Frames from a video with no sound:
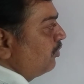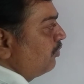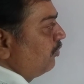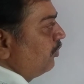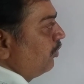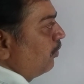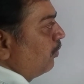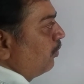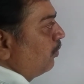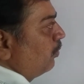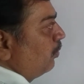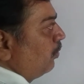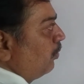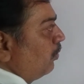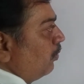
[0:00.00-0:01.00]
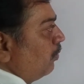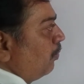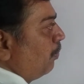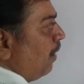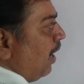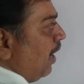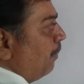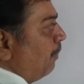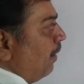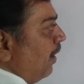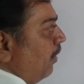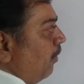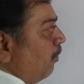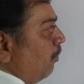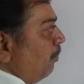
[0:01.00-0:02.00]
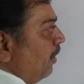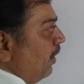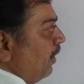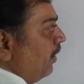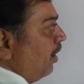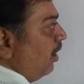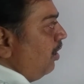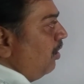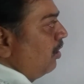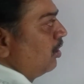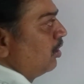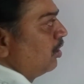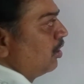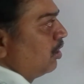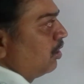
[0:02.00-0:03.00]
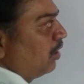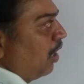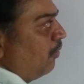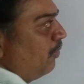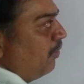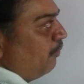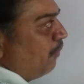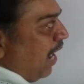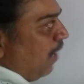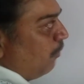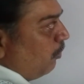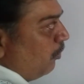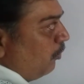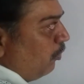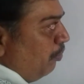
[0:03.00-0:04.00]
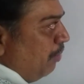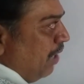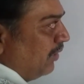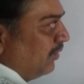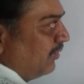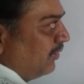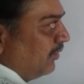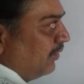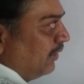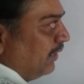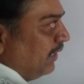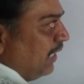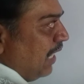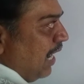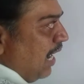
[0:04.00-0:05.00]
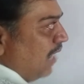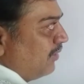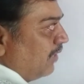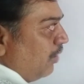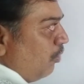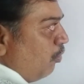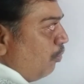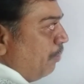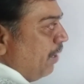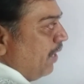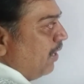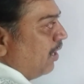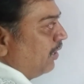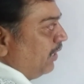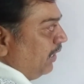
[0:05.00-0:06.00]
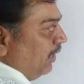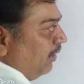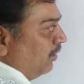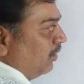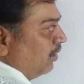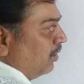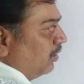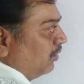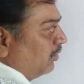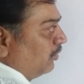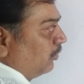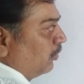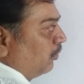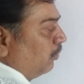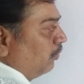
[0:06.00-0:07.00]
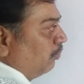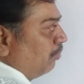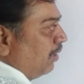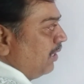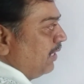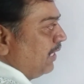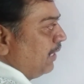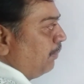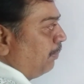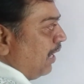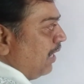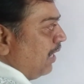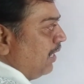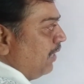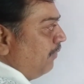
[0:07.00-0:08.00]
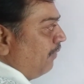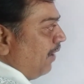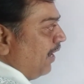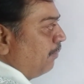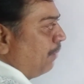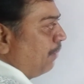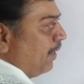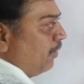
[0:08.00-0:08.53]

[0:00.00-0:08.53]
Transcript: 0 to 2 pi by omega. Now I want to make this T as a omega T. So multiply and divide by